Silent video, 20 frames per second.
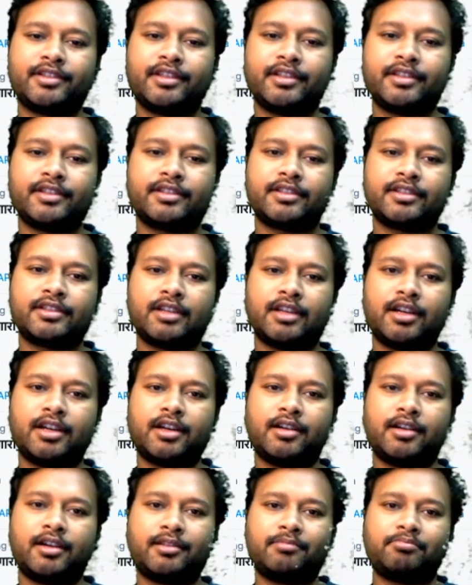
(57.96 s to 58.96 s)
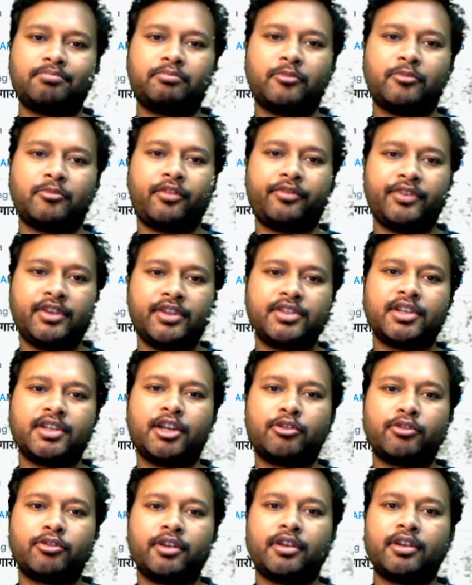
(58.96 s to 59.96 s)
is a official
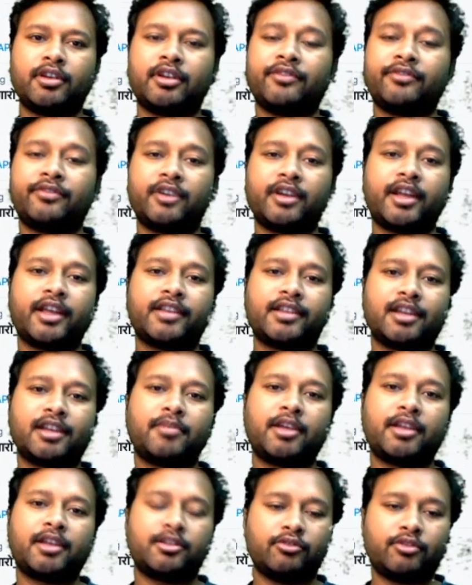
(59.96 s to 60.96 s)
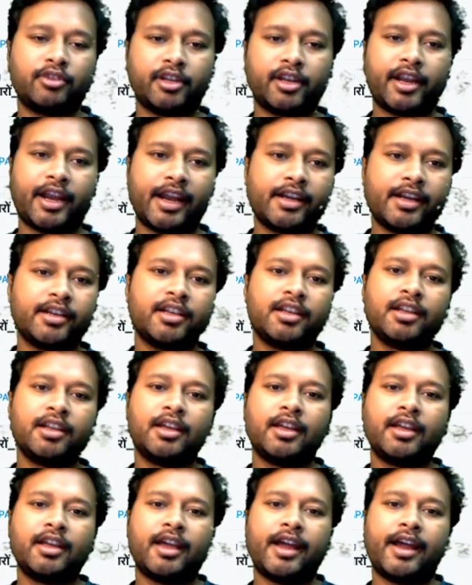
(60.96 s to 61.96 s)
TIFR Hyderabad Twitter handle,
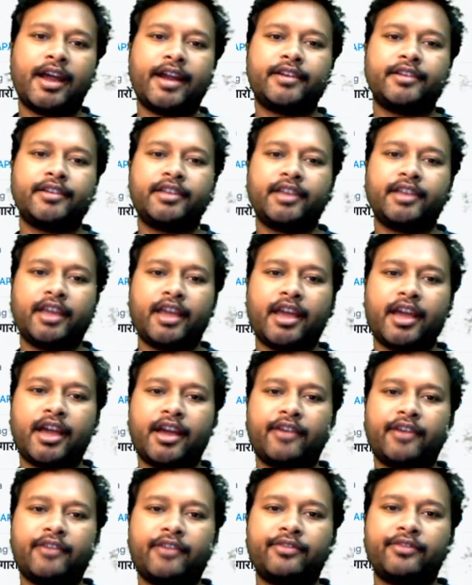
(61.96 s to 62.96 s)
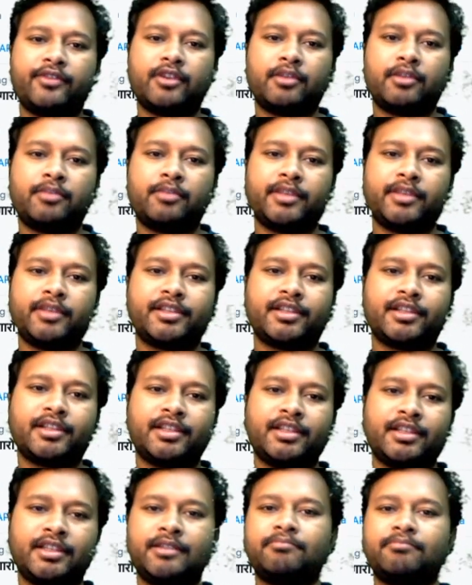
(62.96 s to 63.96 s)
and they have
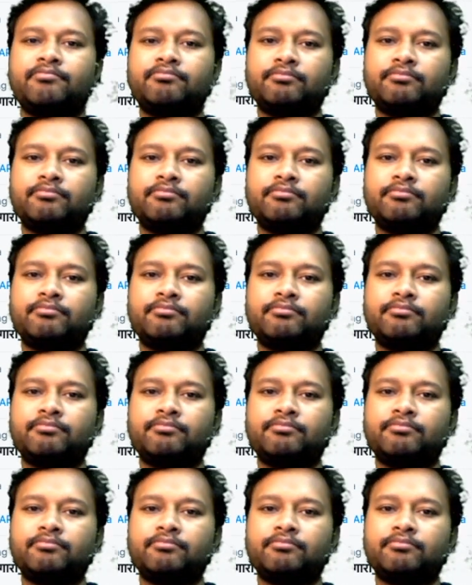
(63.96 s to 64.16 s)
basically